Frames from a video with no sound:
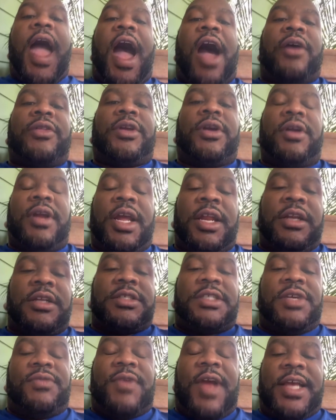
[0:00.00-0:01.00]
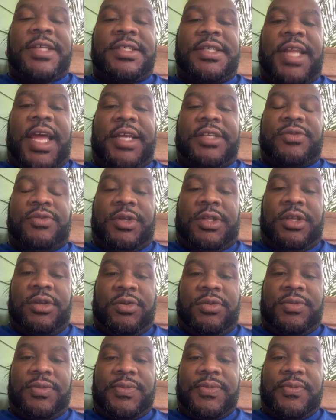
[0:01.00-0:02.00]
How their energy resonates with
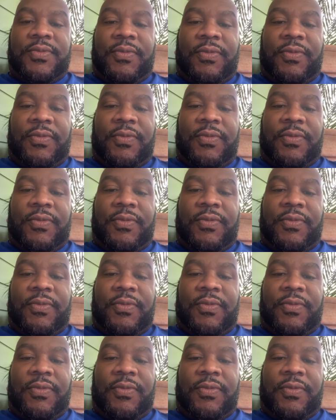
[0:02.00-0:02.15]
you.